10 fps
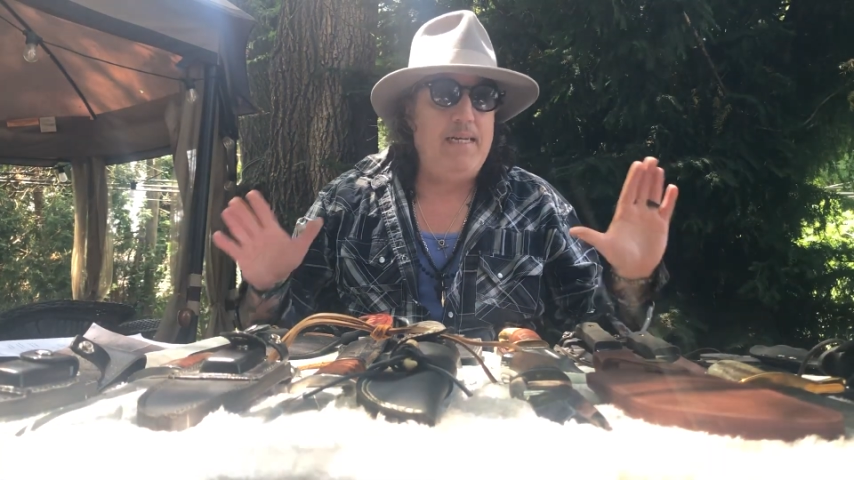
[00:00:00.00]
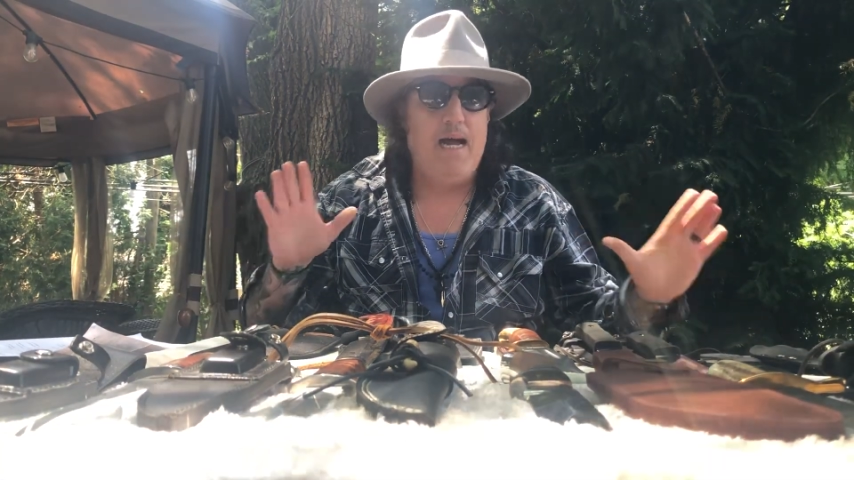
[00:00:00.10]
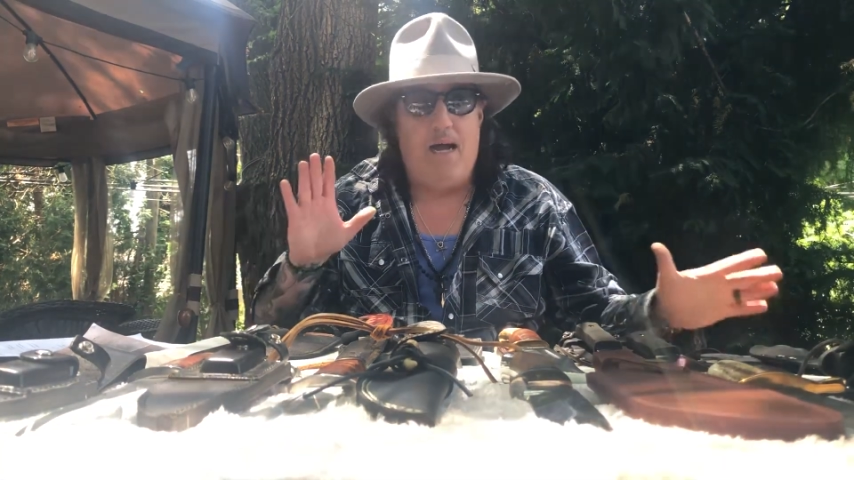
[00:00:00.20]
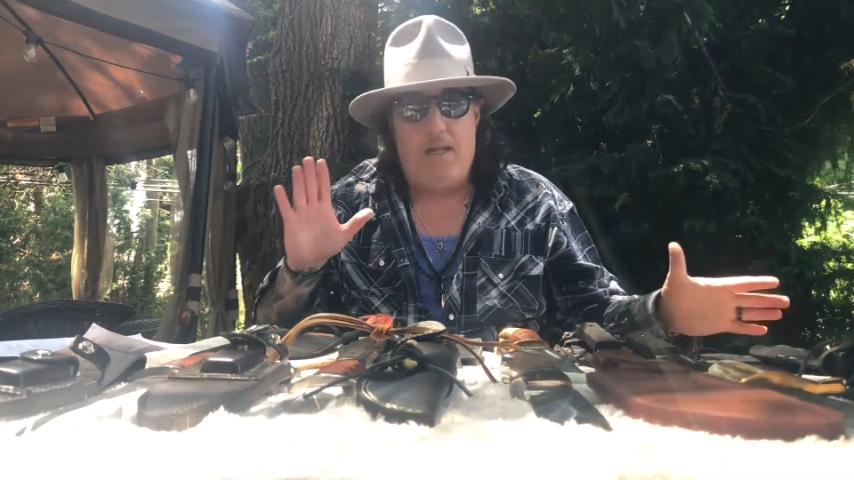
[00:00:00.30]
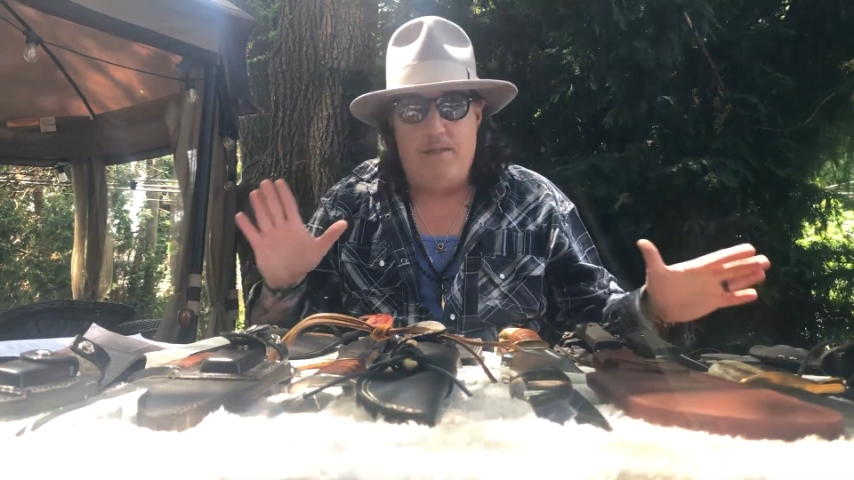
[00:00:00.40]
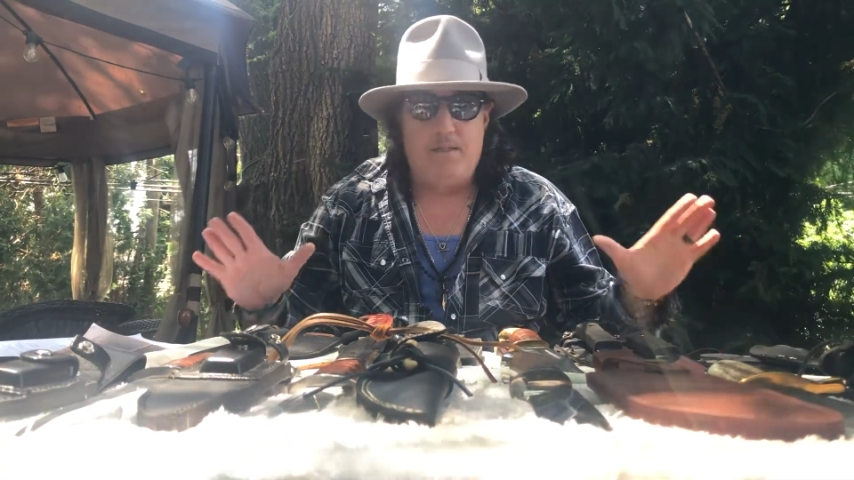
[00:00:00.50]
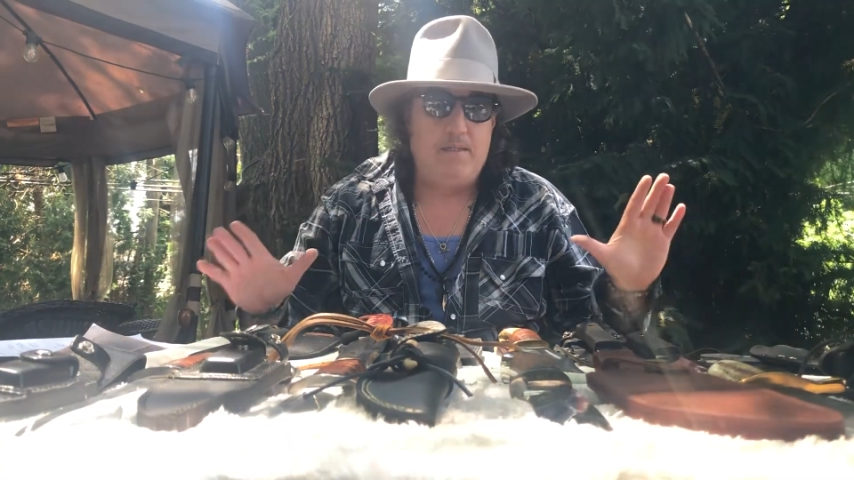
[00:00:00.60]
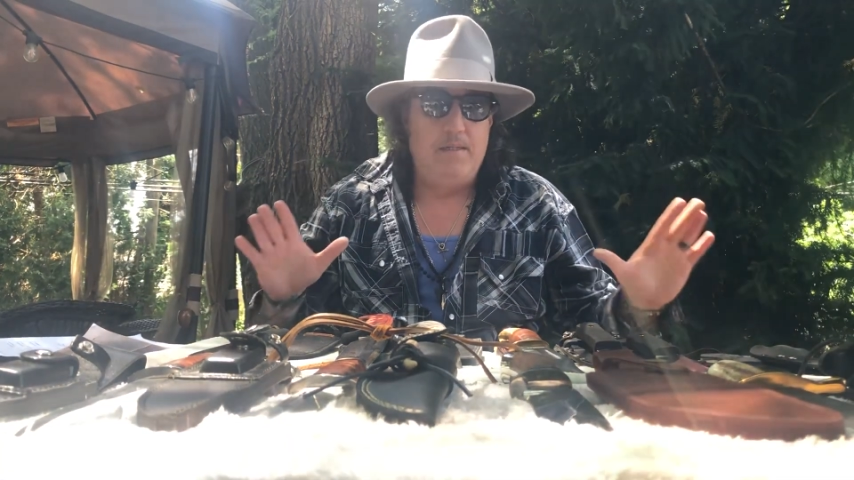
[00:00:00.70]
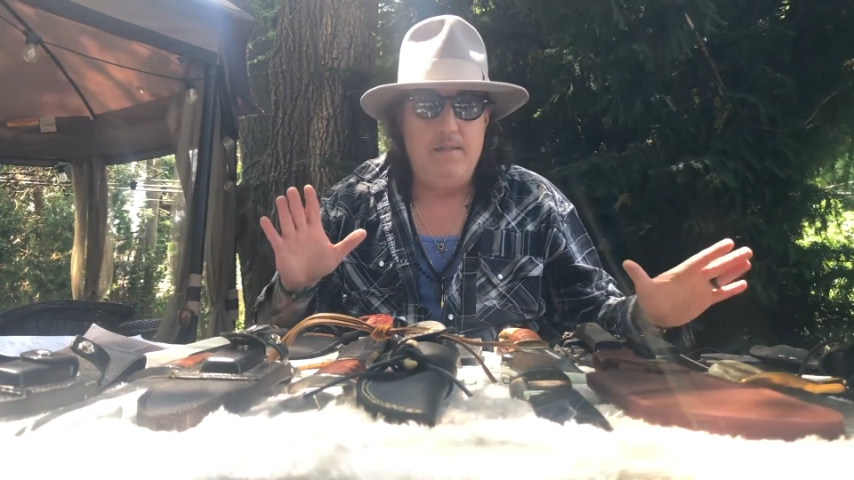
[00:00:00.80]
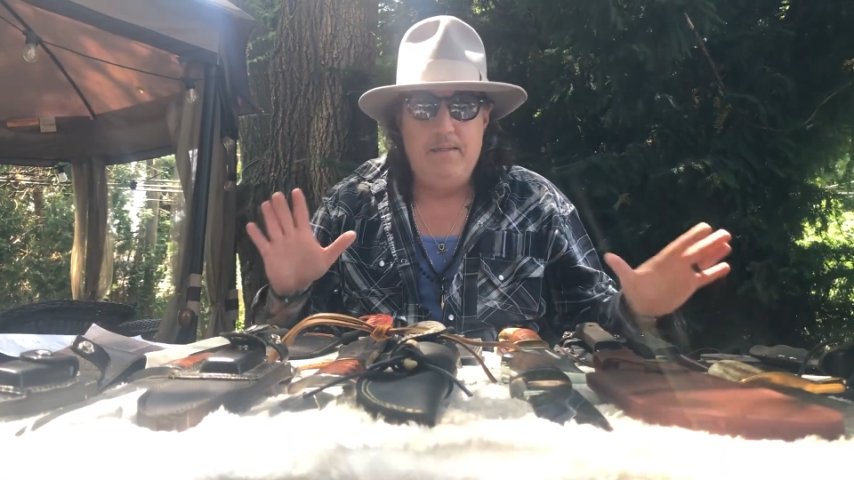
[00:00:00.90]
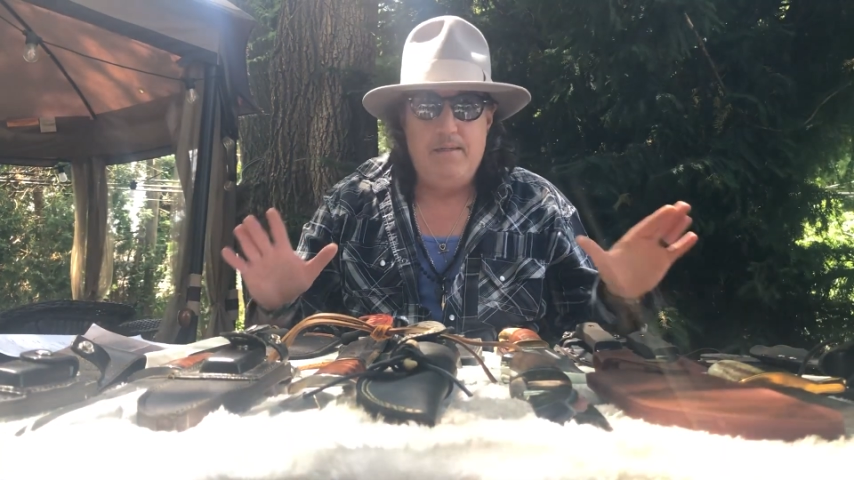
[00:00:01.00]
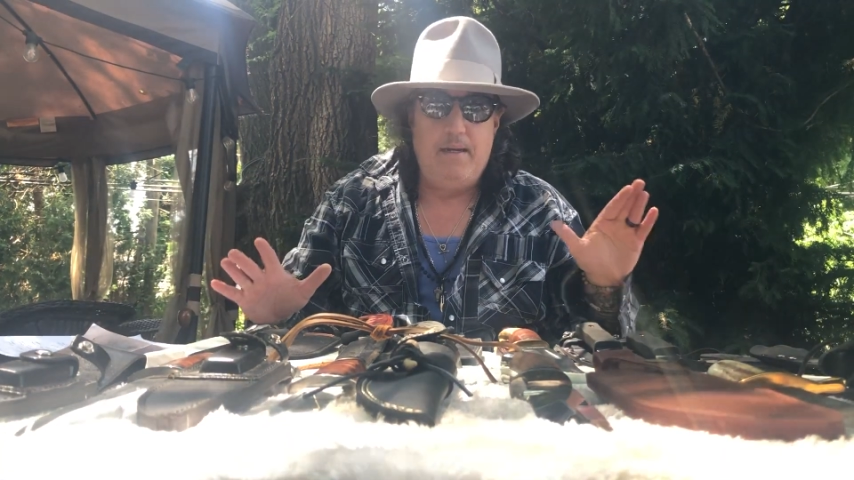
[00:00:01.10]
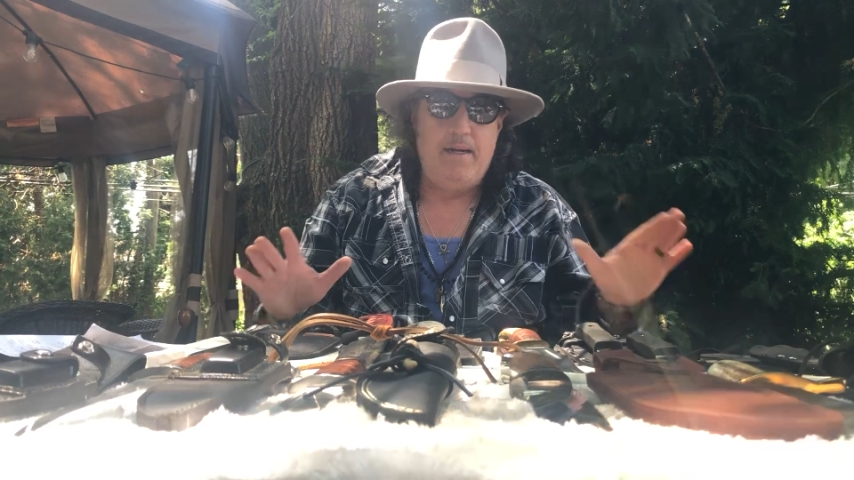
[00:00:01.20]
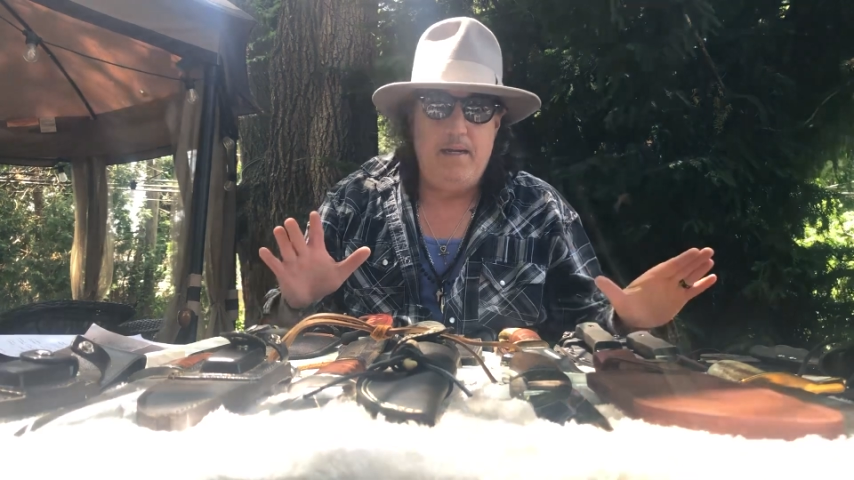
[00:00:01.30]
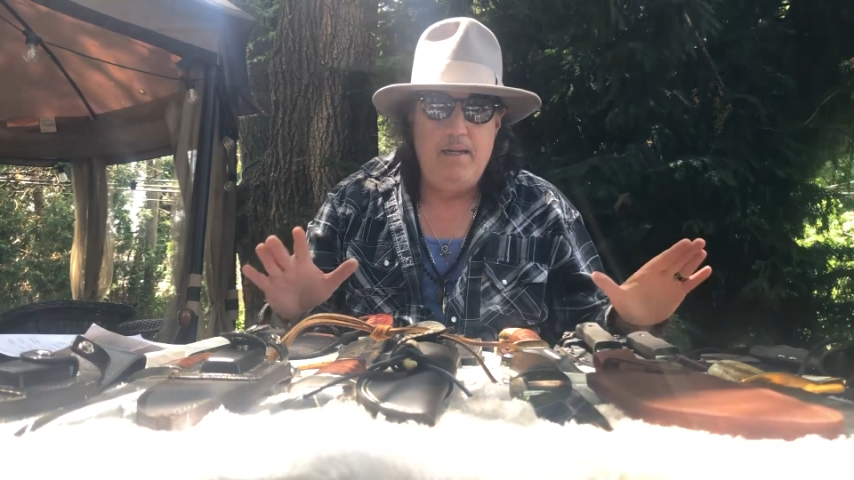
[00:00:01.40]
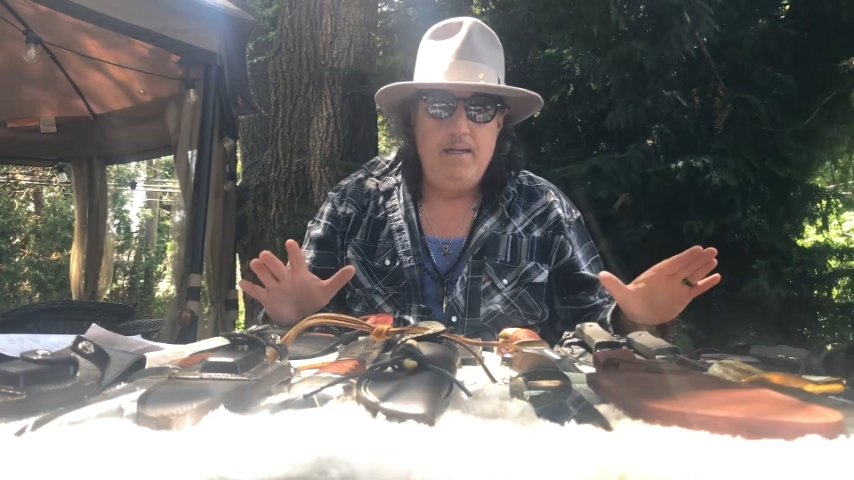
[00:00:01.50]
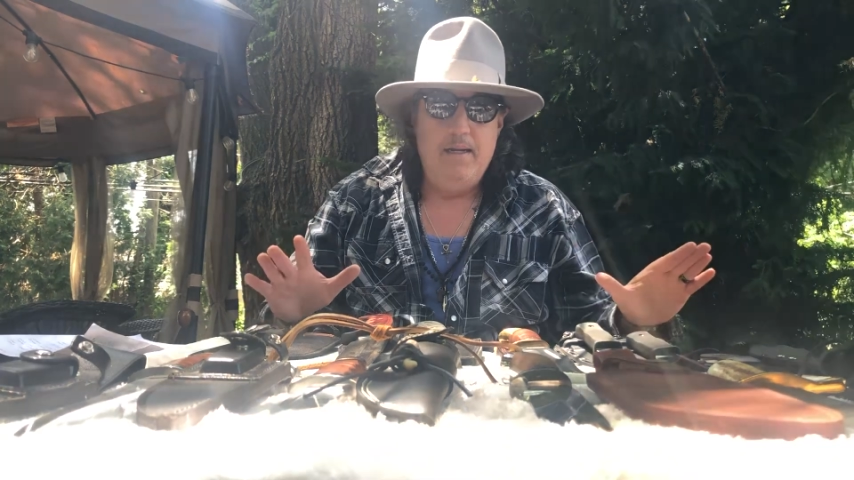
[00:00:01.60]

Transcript: all right?